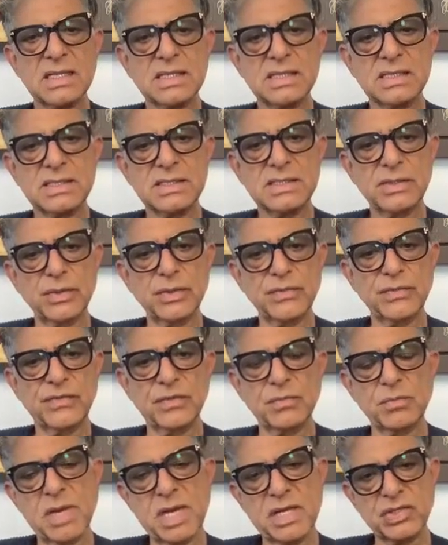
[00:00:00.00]
So if
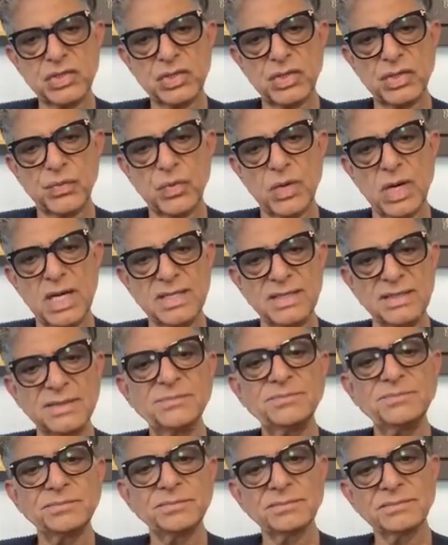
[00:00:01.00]
you measure
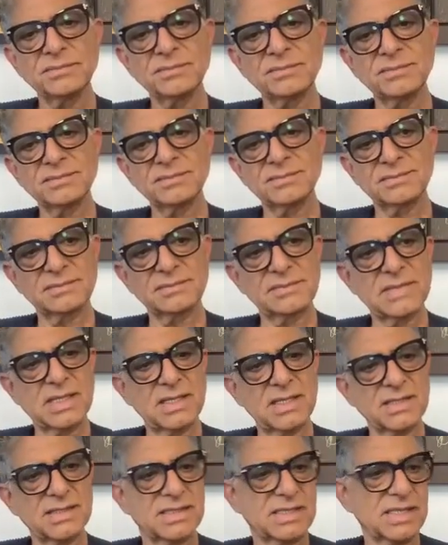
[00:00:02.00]
one,
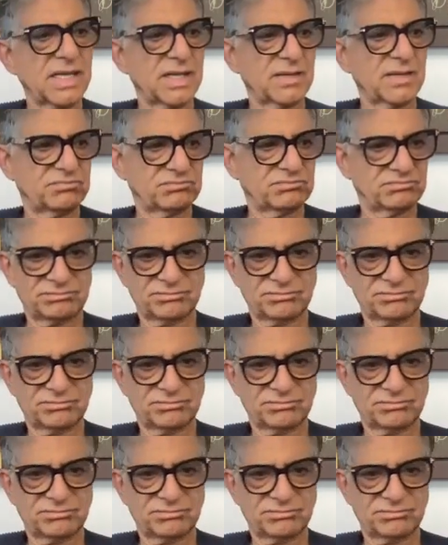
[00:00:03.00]
say